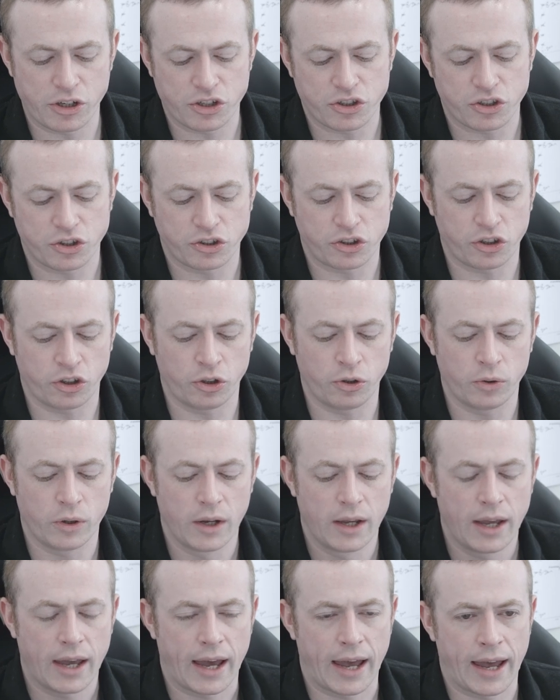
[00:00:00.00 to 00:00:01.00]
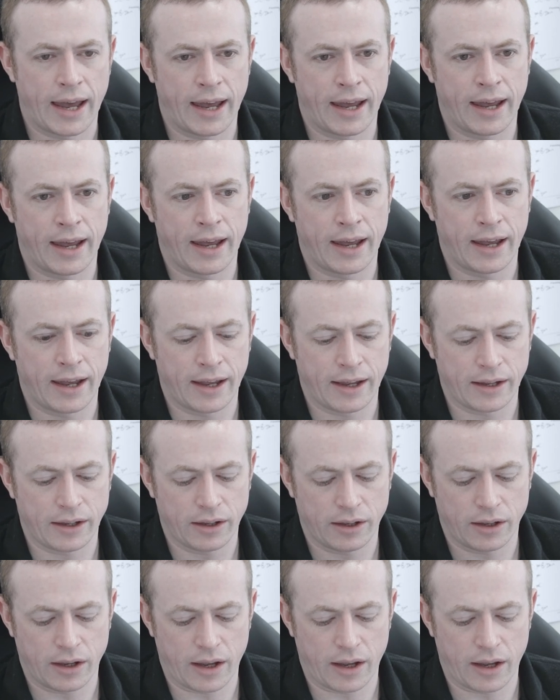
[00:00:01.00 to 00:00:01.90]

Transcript: you should do uh,